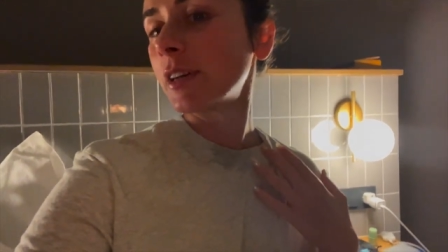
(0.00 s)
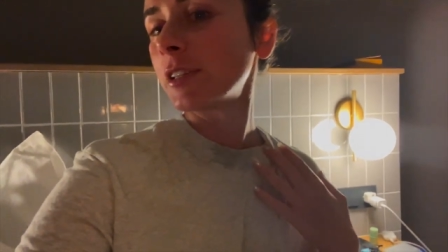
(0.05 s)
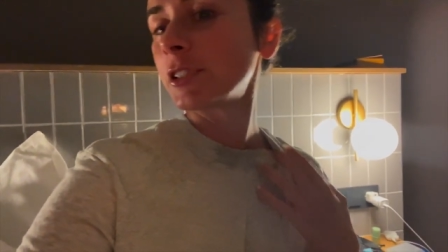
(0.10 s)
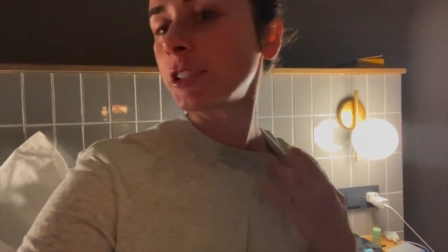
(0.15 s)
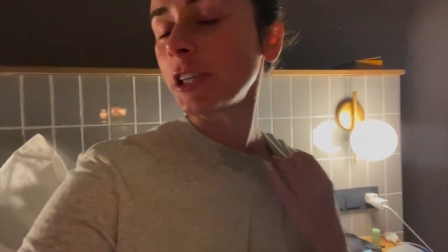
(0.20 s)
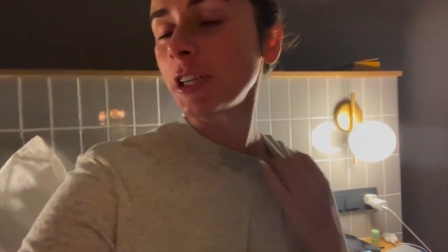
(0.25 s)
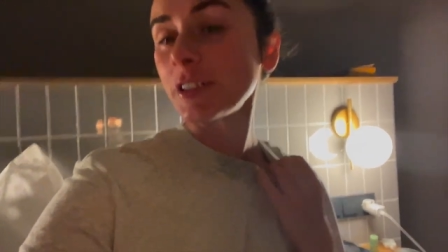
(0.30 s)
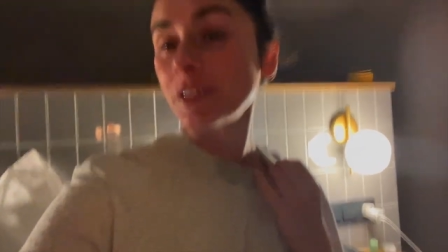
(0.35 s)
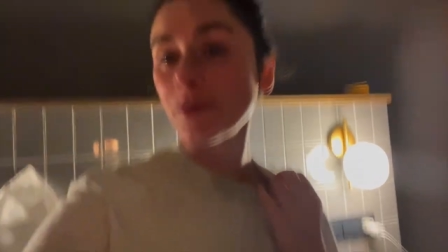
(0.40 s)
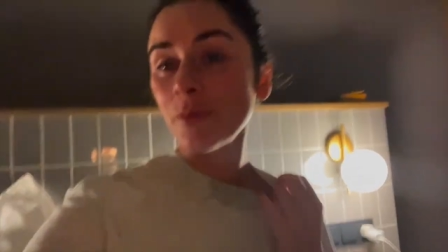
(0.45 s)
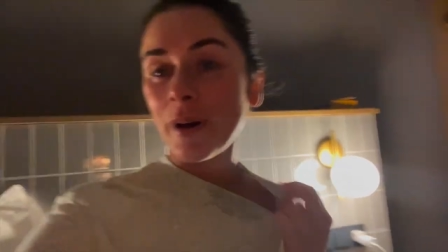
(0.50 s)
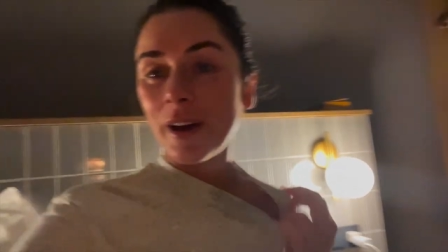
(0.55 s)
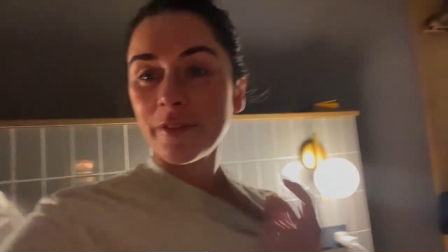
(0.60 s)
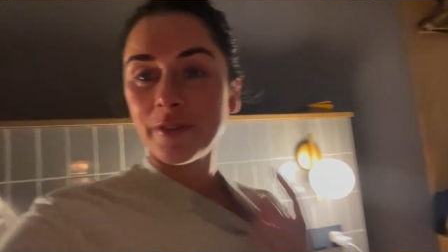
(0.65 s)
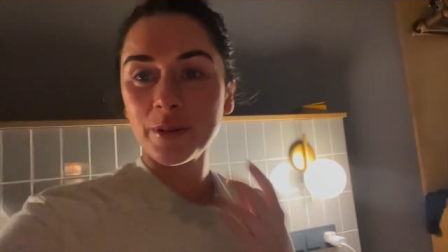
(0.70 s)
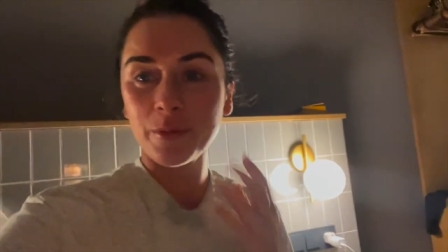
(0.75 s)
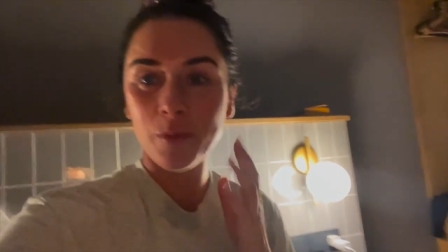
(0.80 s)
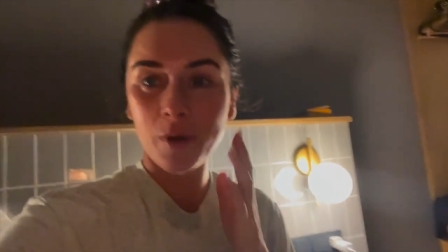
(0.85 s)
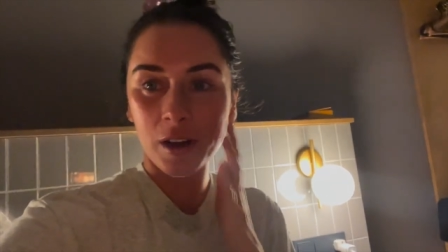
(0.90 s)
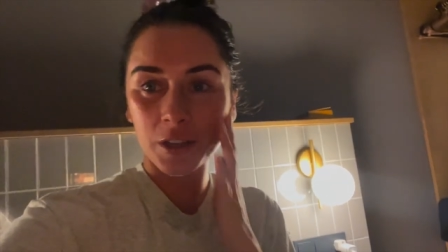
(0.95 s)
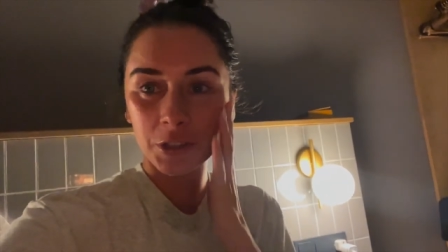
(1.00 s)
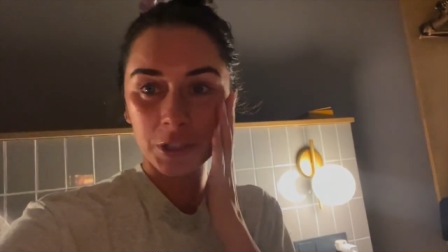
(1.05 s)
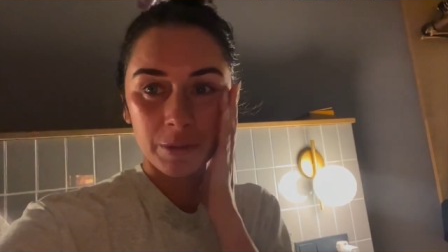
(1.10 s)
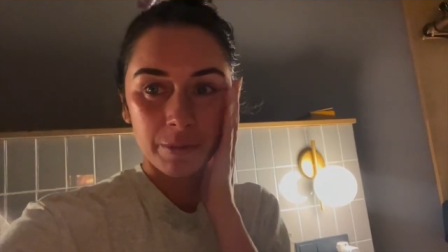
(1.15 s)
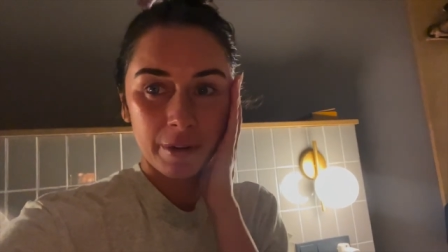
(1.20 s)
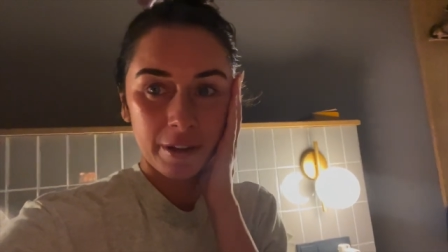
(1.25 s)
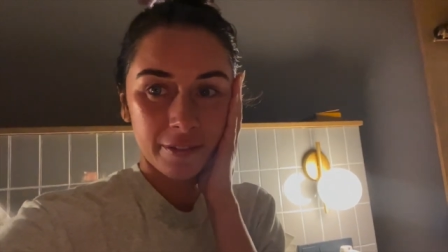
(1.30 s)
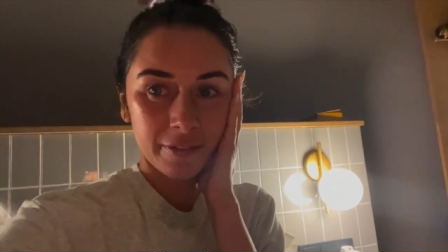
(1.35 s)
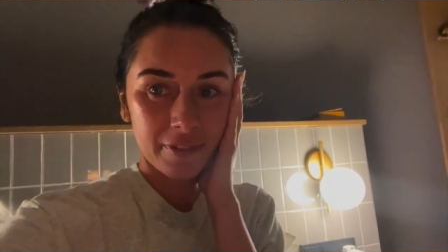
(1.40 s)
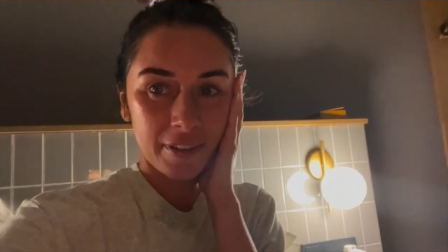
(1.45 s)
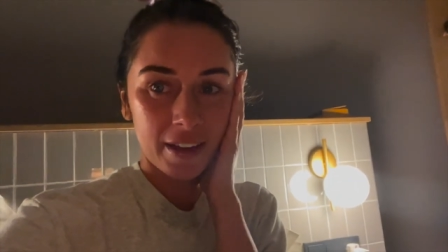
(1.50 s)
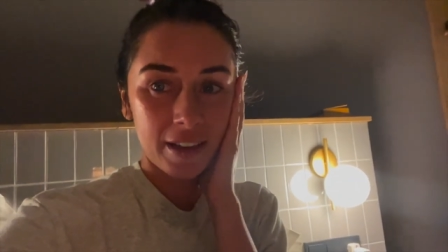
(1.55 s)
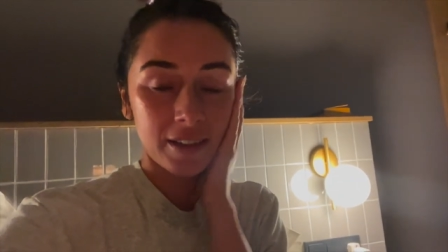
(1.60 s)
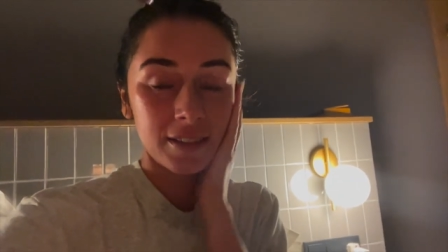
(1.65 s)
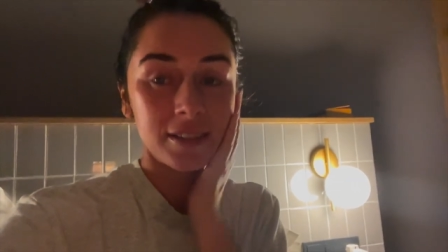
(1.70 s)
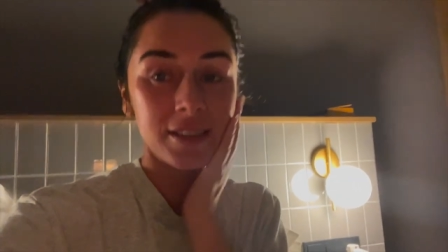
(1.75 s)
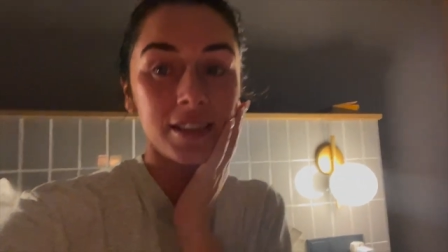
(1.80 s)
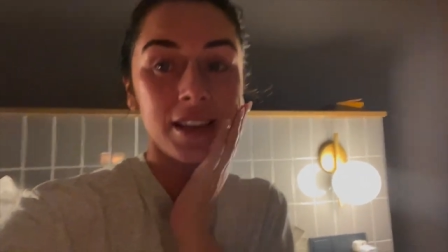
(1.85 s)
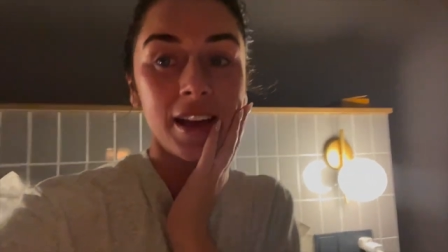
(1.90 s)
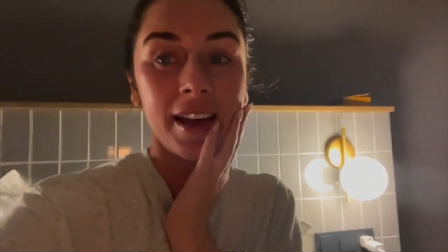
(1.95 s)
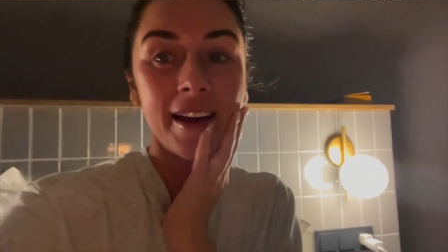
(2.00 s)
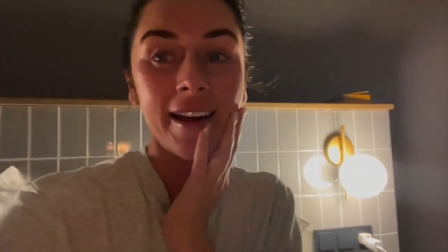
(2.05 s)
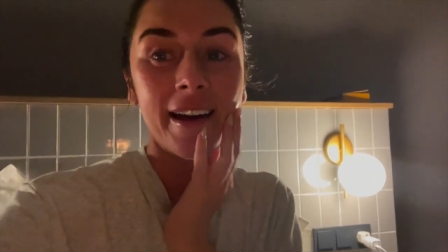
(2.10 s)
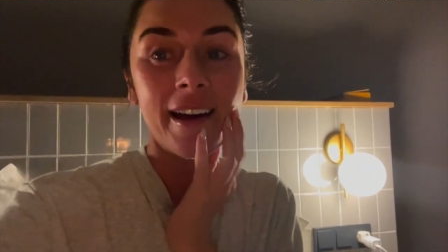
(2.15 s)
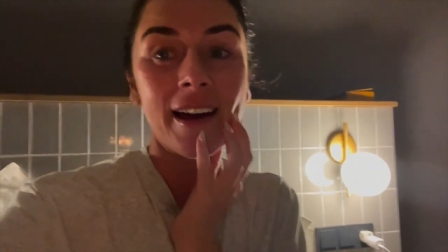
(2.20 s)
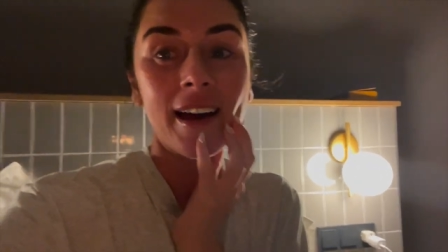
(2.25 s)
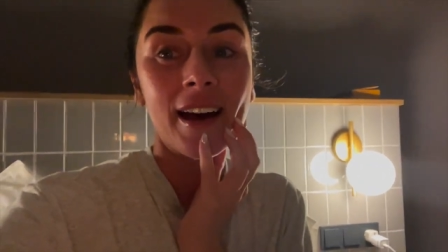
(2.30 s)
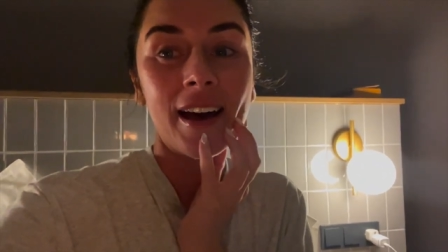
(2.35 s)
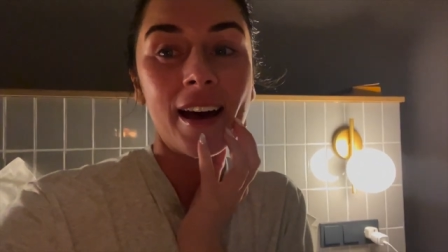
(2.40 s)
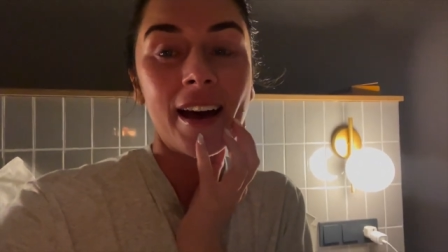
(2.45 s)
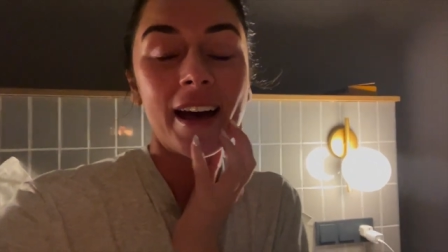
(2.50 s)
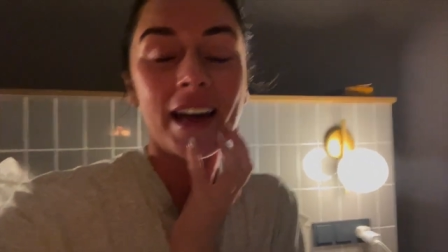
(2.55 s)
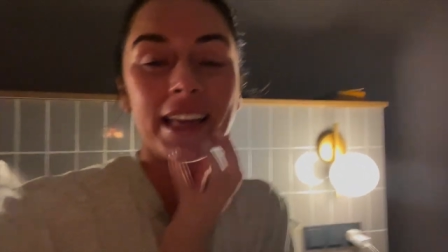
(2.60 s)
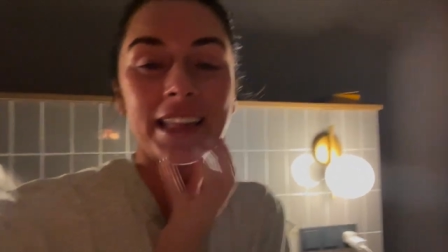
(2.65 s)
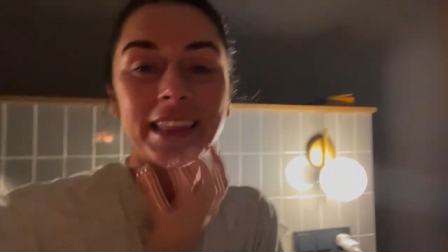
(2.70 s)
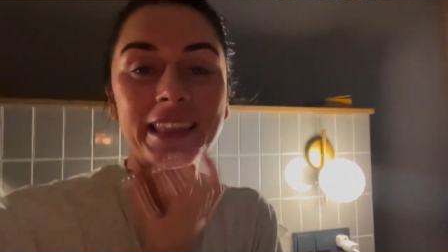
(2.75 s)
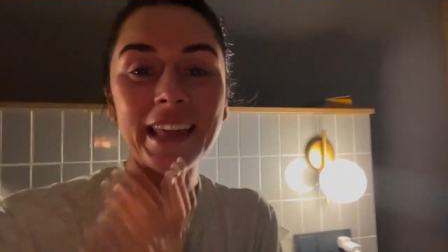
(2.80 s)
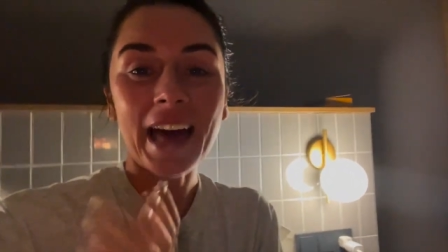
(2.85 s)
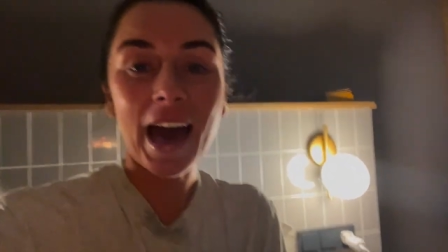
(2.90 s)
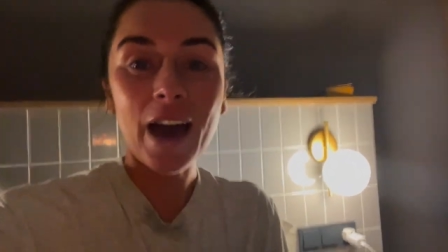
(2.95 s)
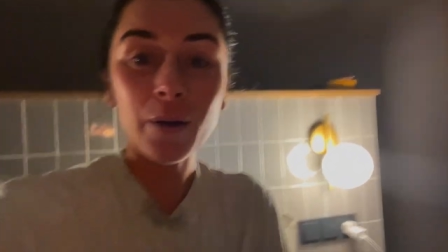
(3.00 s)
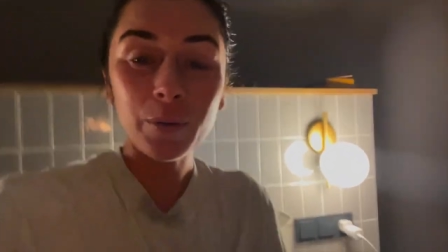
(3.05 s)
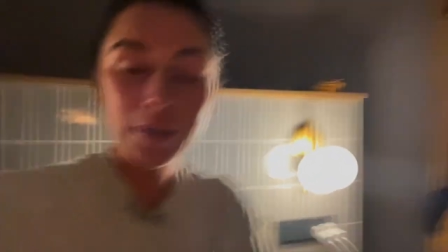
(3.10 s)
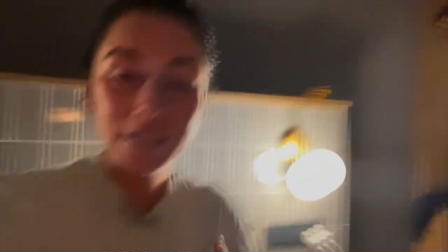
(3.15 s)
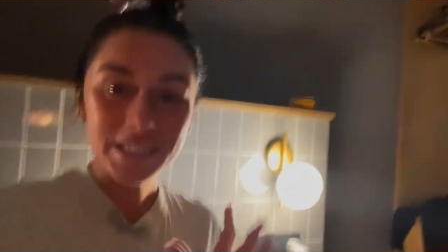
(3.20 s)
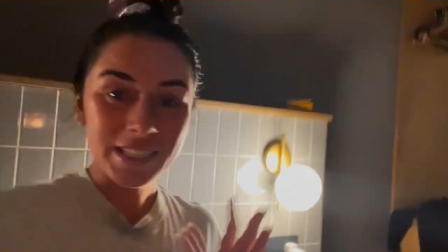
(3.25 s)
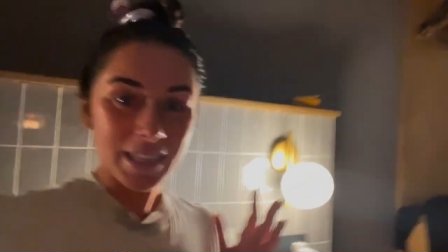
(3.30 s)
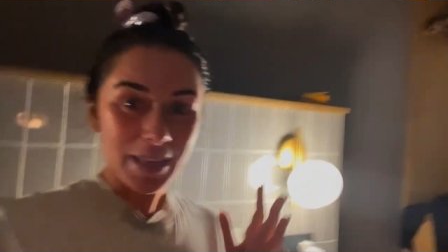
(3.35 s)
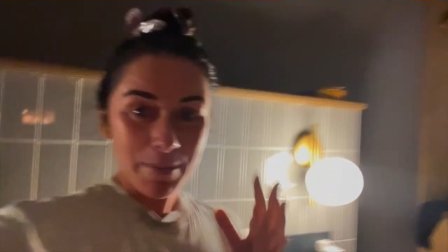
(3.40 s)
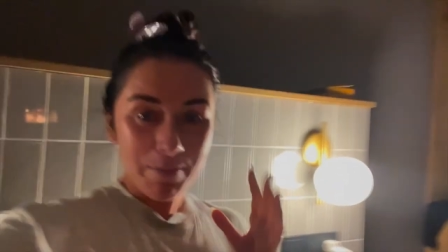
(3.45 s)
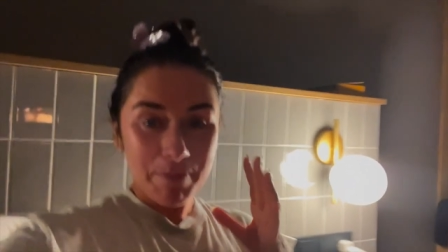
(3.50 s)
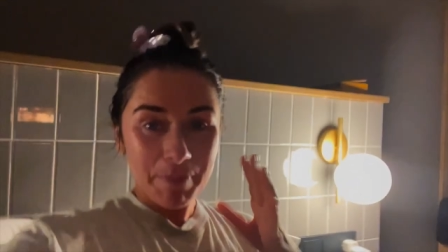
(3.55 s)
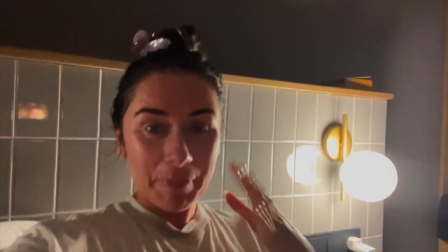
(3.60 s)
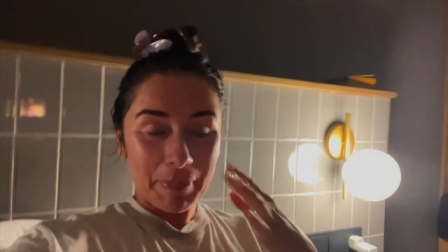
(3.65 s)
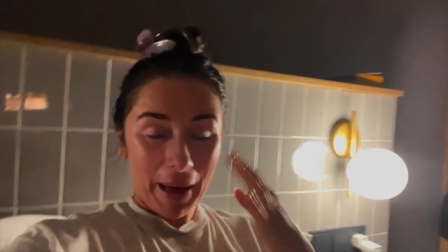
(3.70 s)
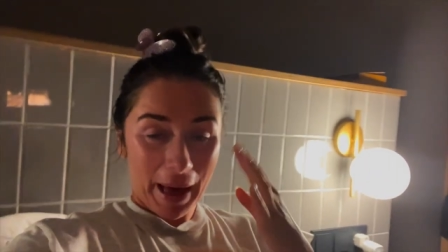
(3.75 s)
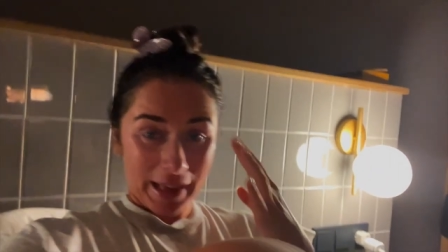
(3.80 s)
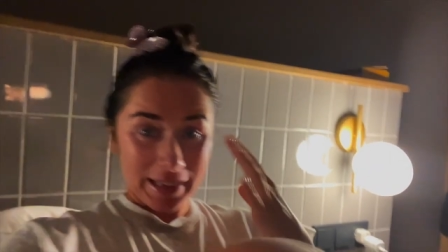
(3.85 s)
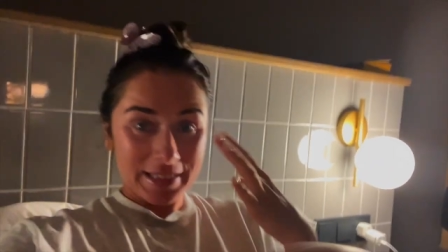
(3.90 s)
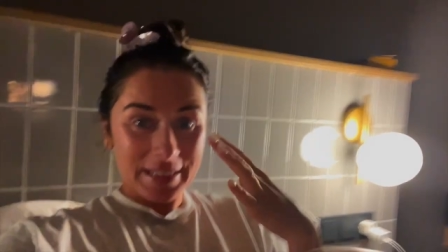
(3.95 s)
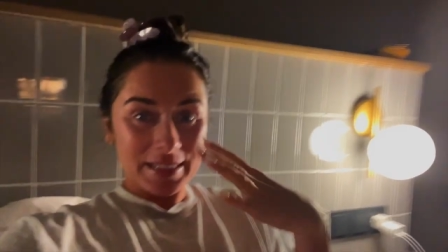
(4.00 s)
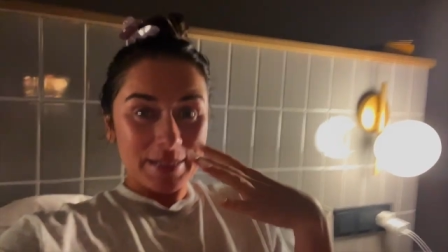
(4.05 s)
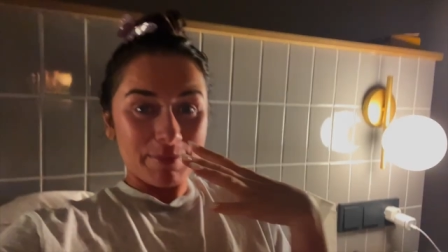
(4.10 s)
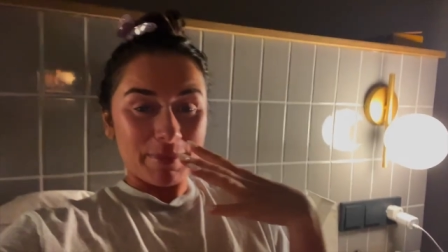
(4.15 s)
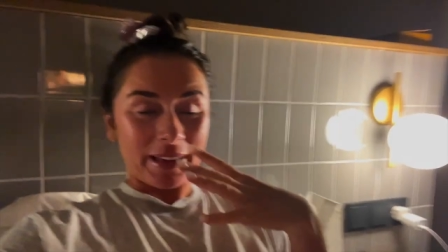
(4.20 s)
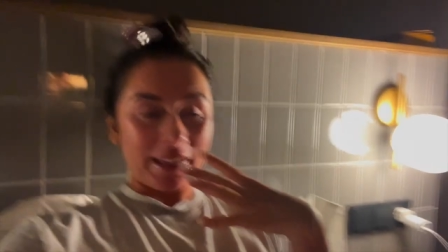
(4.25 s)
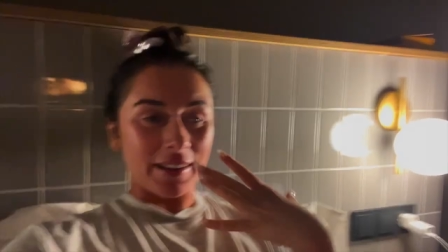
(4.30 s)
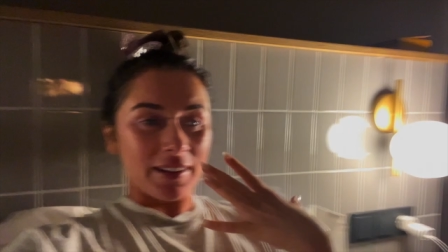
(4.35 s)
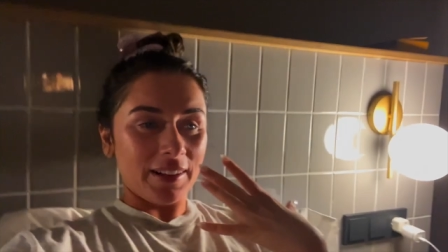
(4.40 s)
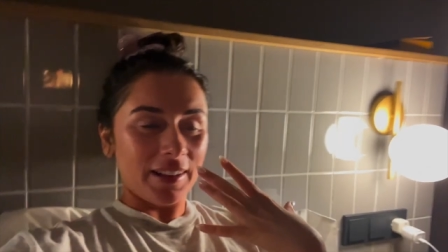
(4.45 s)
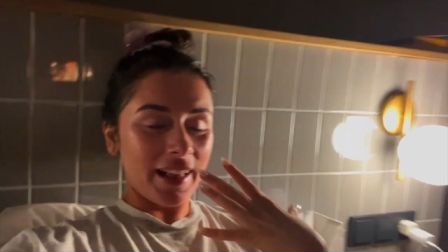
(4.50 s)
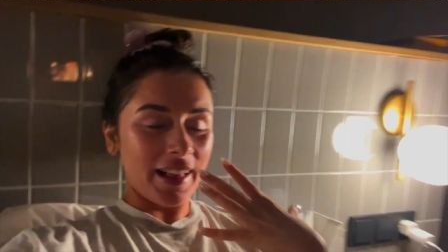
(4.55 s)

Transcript: shirt's wet from washing my face. That was the best meal,